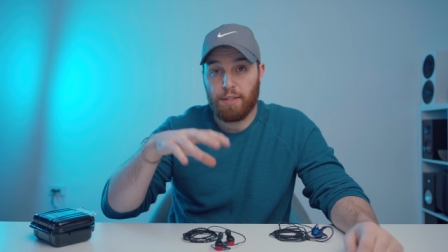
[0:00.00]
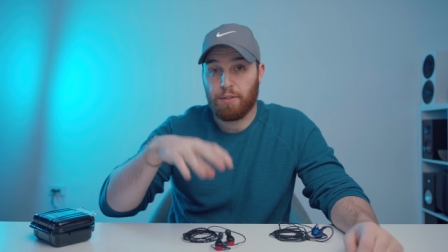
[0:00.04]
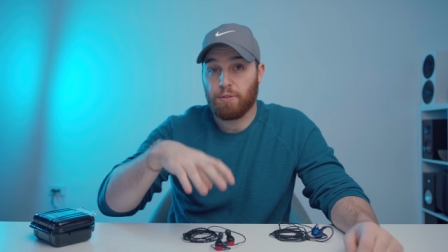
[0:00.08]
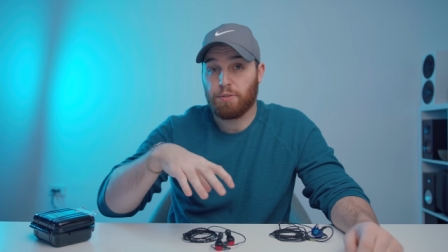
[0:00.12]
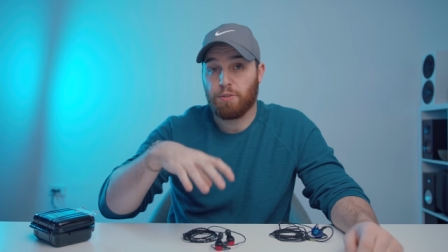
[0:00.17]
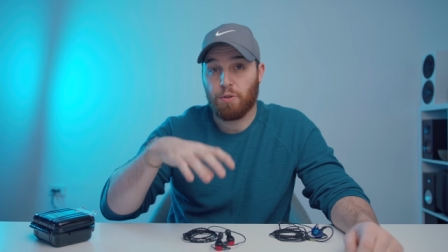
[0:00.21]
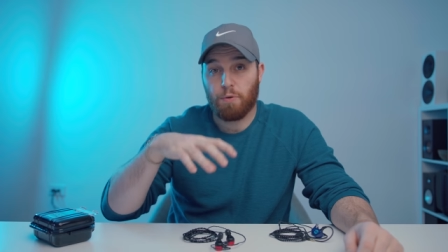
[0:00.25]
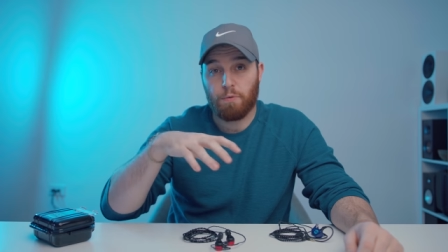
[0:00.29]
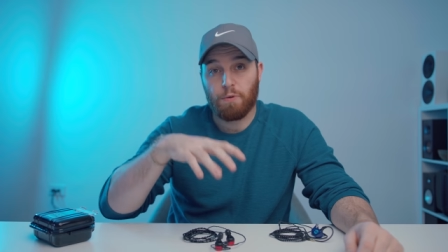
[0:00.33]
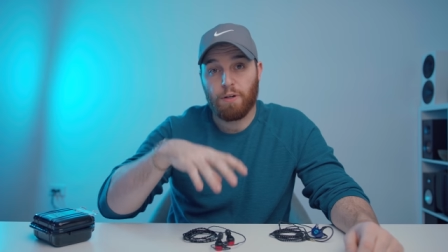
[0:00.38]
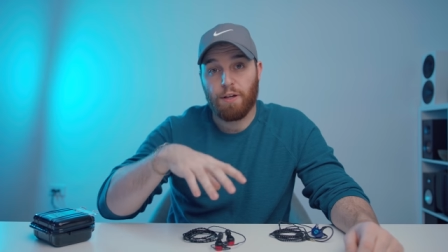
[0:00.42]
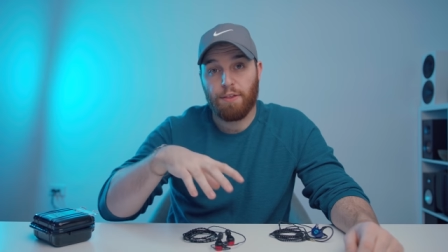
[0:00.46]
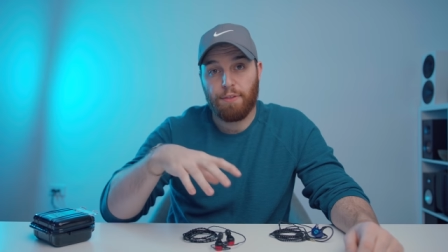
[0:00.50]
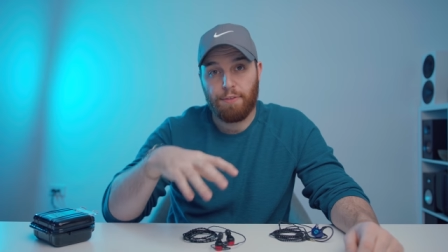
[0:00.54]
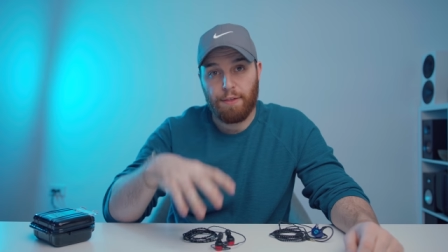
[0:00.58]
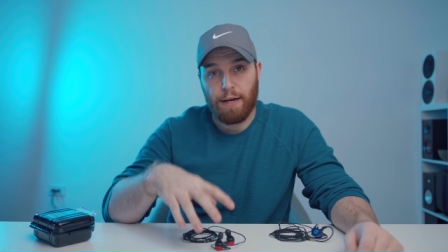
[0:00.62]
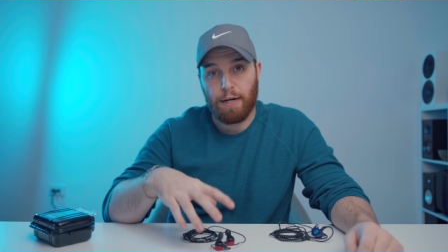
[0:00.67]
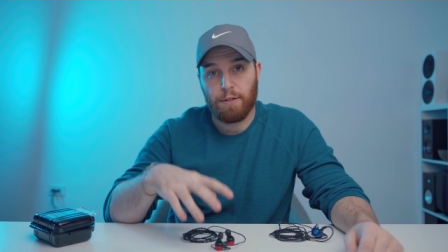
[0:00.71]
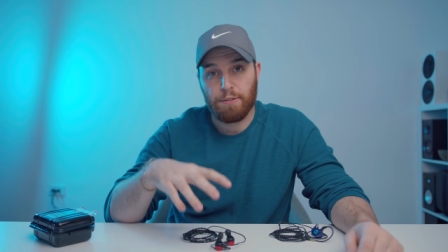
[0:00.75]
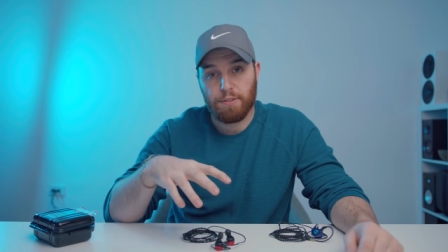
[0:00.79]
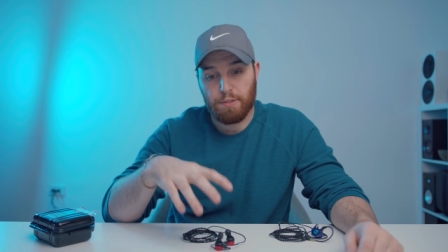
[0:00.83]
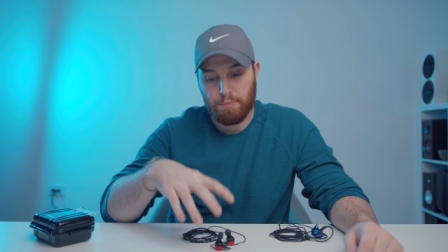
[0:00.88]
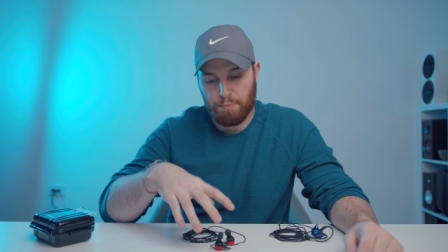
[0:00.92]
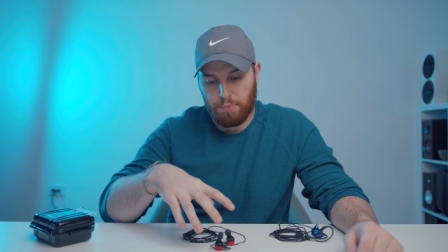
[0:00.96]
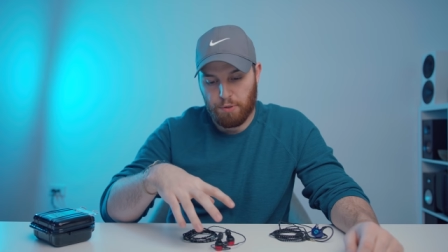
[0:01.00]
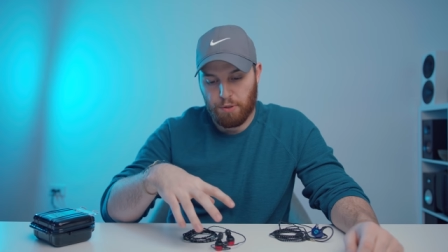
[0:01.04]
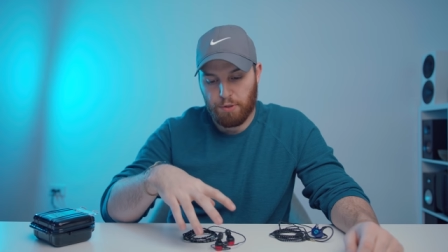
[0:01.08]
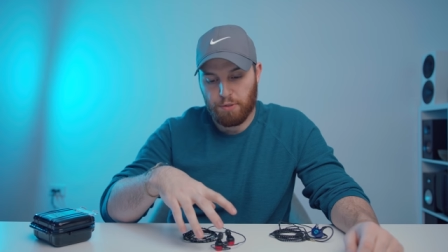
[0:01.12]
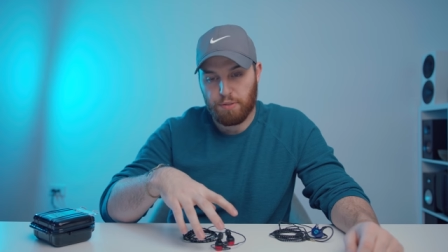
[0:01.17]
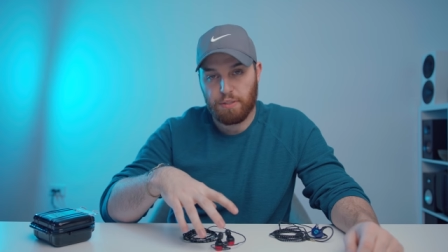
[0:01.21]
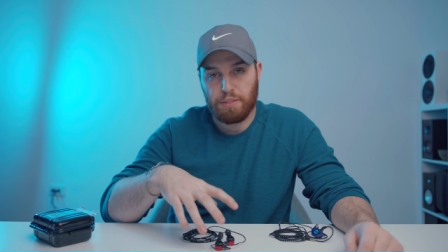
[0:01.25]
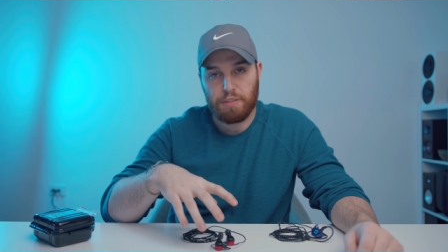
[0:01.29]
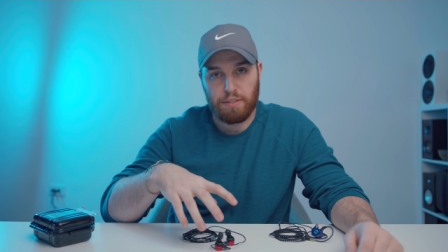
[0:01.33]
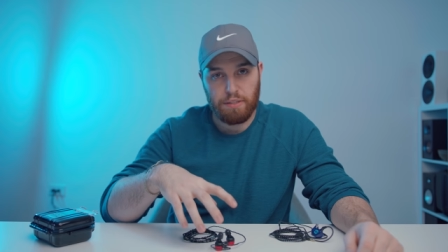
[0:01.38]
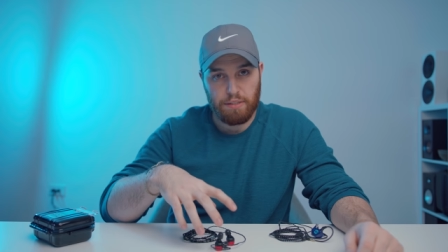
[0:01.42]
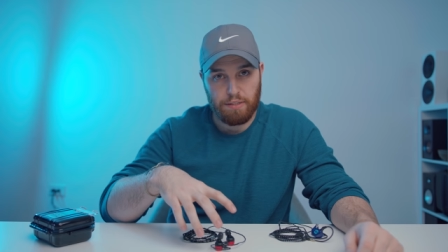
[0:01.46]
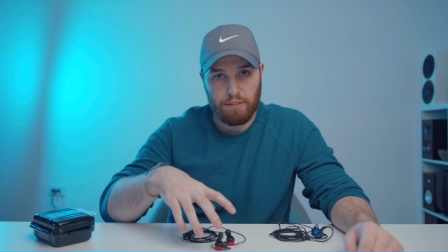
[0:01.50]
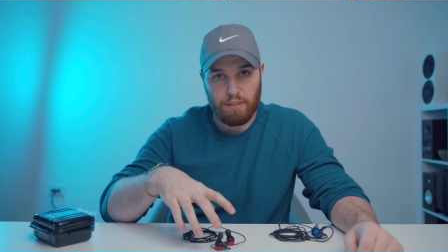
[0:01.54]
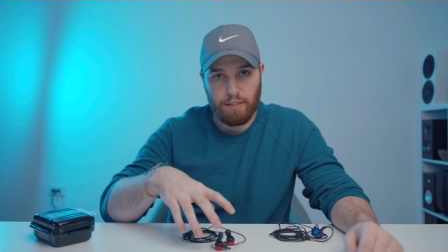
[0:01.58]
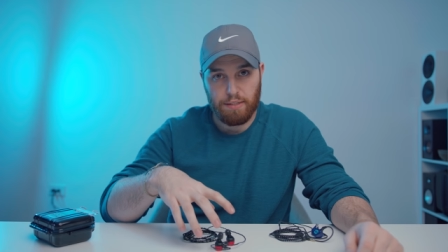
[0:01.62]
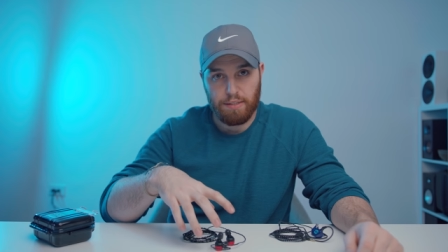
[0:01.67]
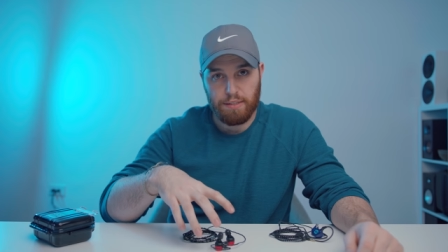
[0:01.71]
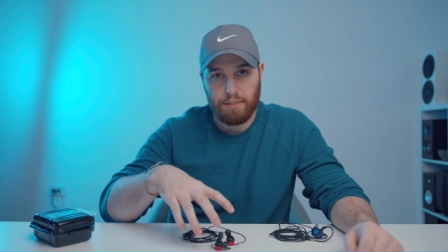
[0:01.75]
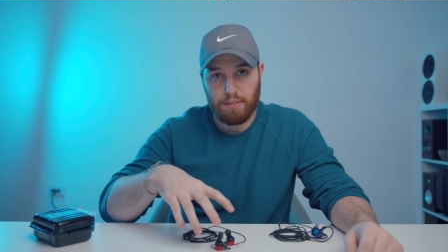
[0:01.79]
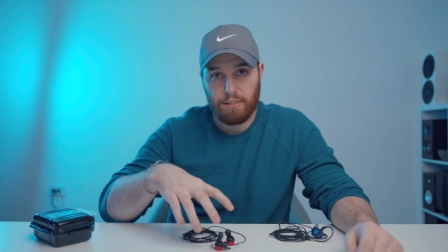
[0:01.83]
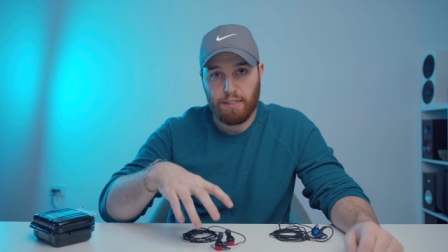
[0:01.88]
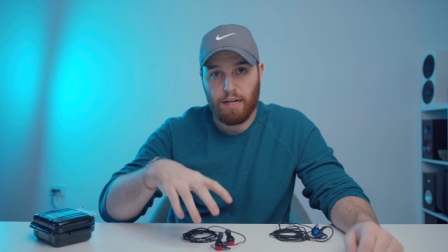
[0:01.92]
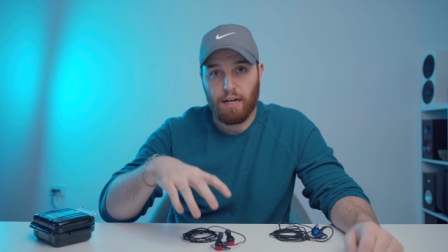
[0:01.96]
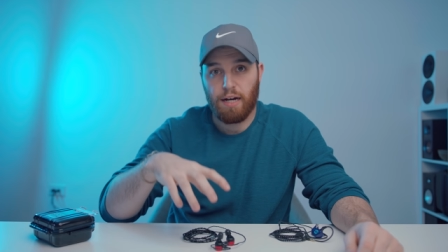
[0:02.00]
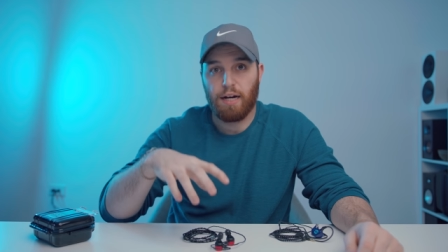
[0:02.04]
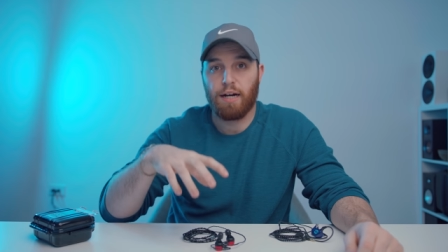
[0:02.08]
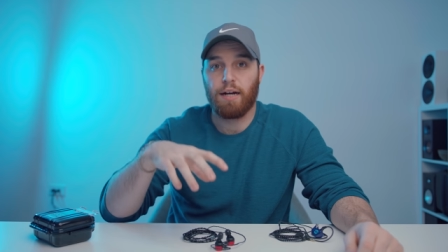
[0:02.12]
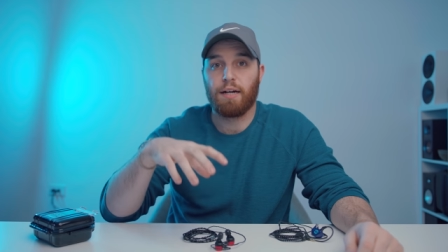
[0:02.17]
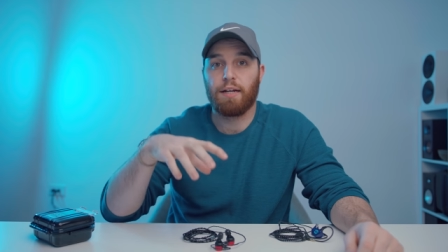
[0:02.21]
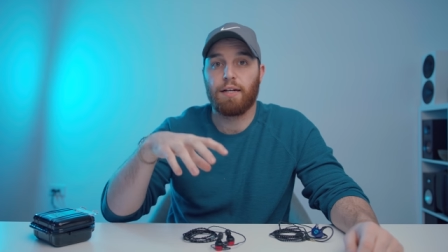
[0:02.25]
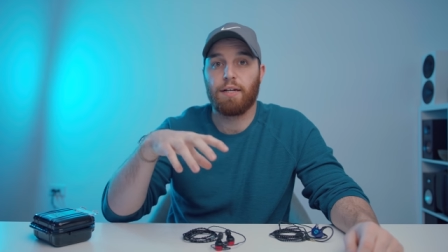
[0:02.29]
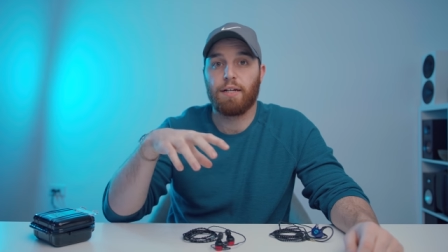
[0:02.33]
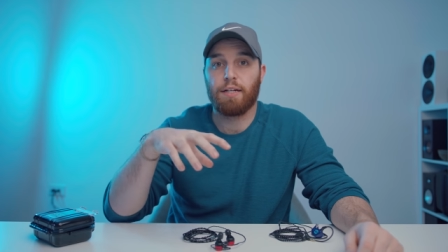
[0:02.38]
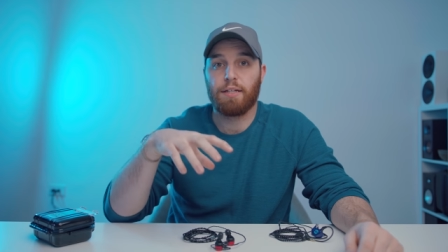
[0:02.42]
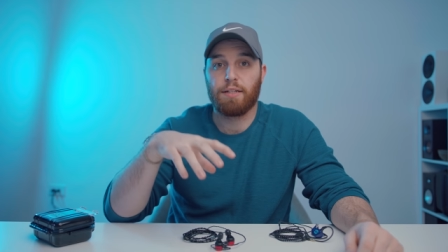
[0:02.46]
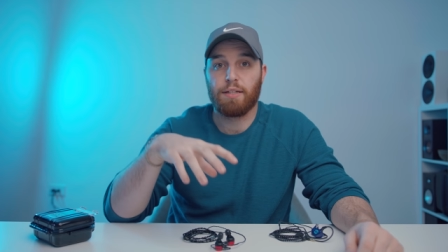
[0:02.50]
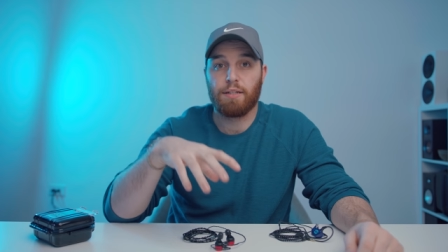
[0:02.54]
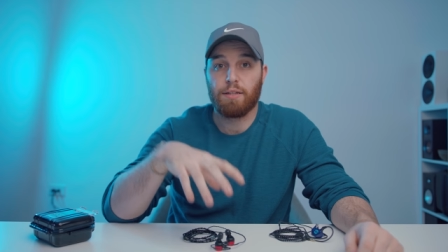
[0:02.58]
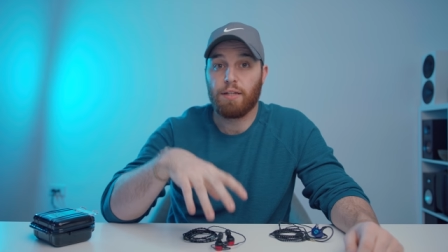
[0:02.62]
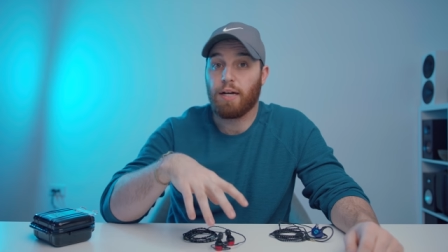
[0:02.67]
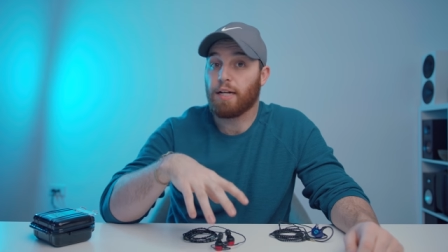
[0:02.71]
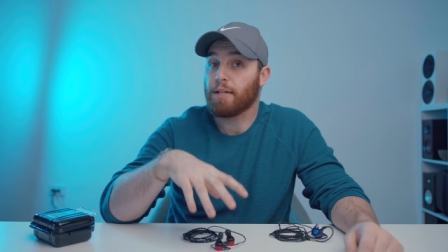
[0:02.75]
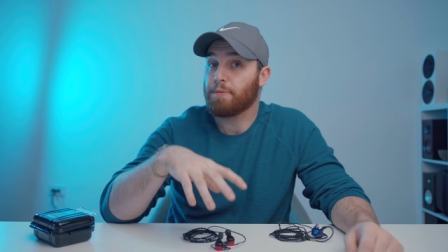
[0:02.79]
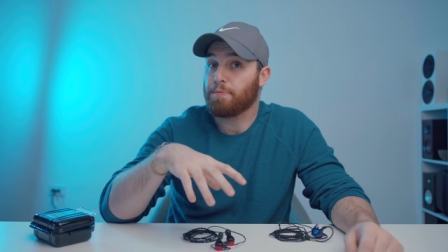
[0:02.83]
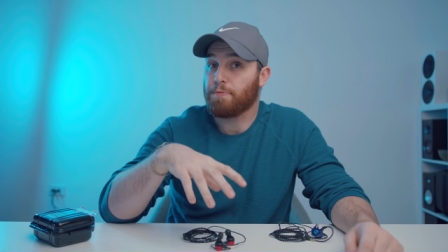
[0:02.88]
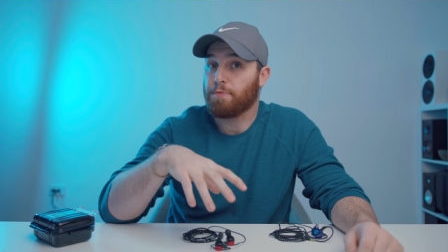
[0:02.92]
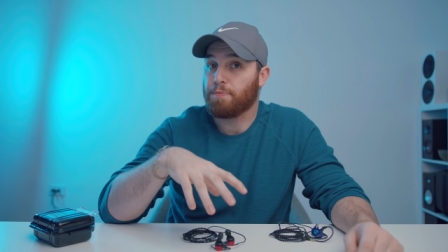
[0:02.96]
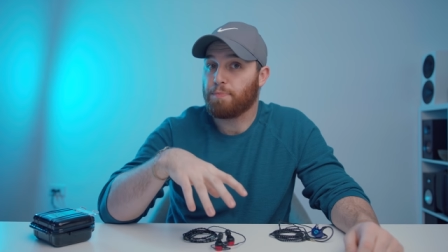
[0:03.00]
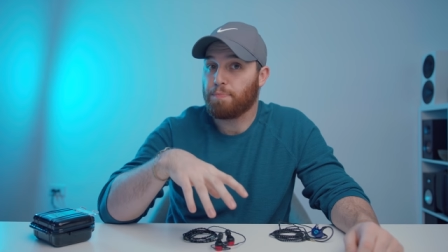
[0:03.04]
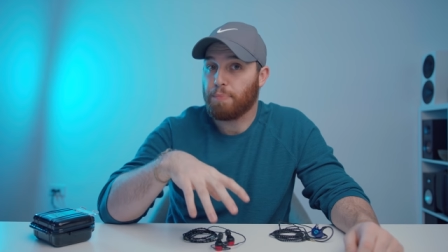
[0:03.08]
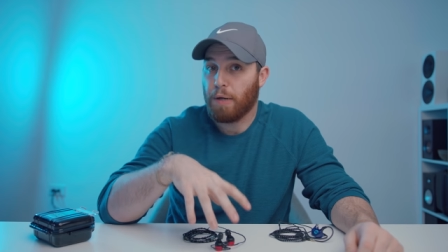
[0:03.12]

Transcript: And there's over a thousand purchases on this guy and a lot of